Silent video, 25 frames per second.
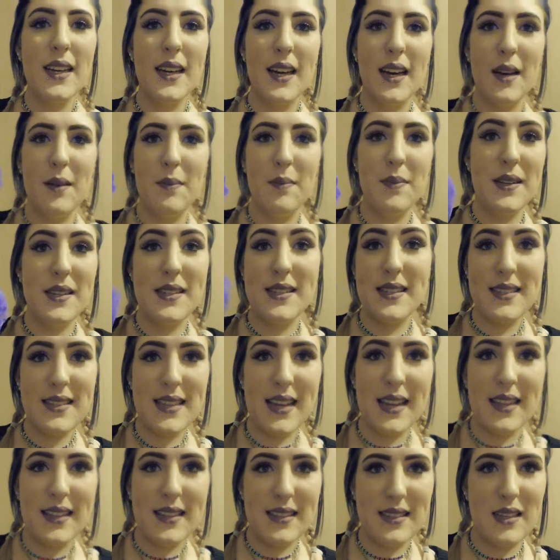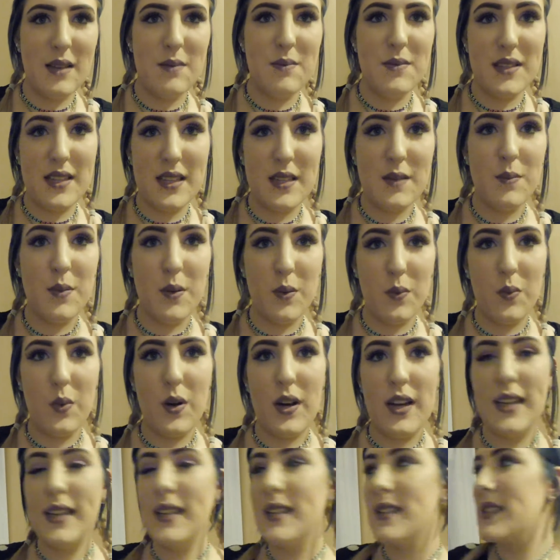but it's exactly the same as this, but
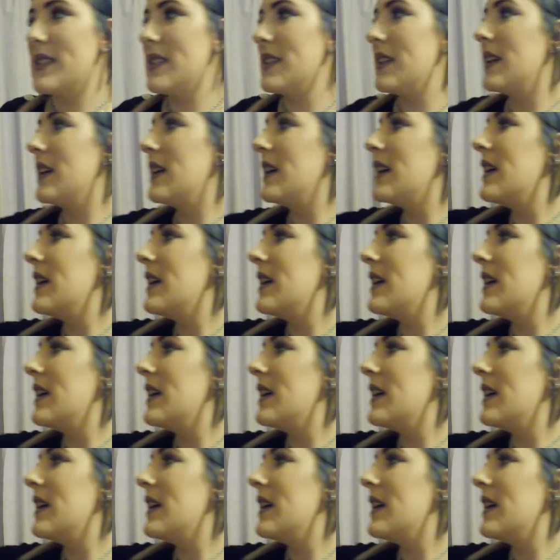white.